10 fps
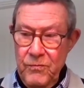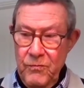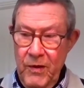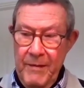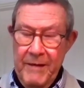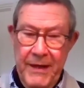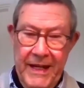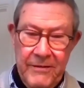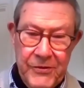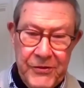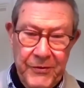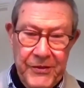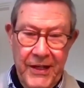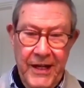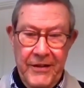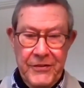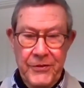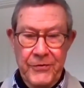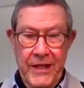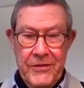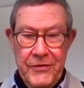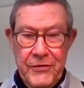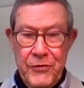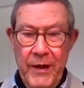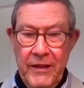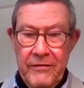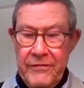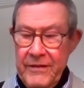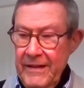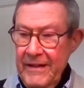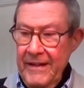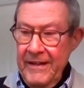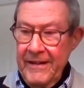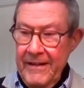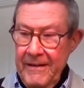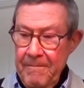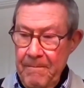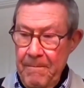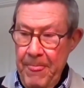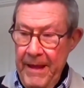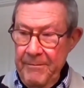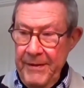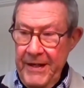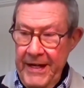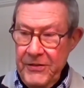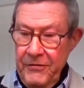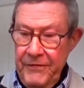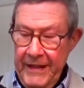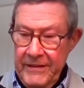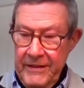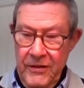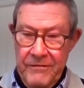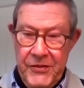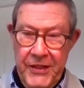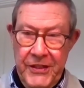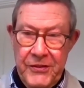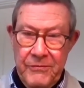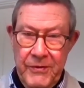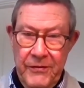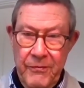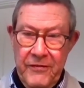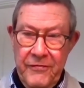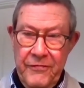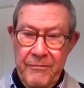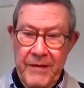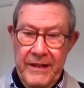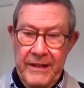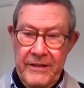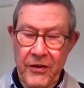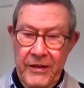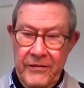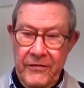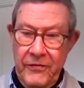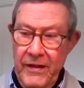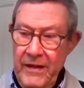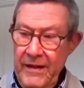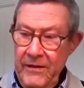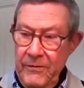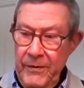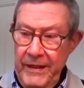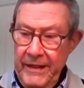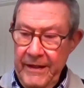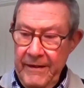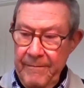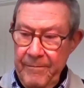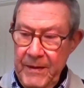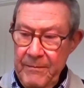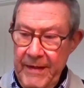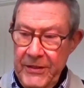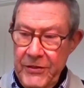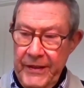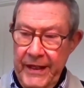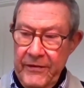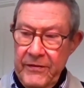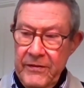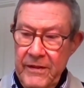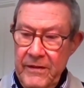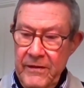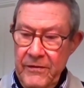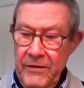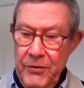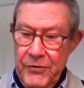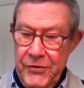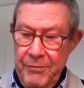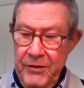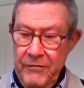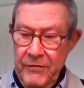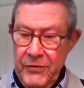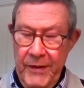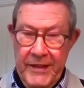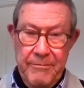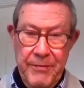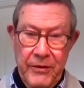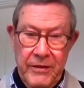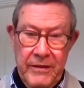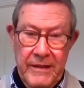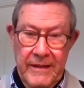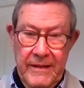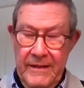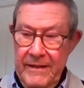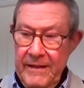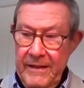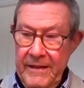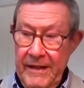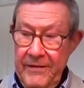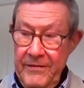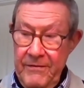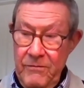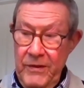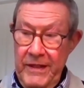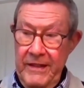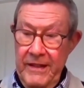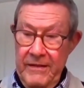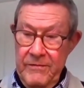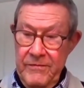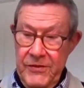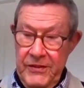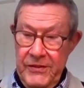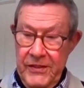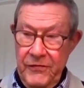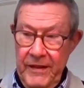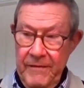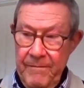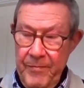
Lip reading: well, my plan was to retire in 2012, but in actual fact, in conversation with one of my colleagues, we managed to get the board's approval to write a book, and we successfully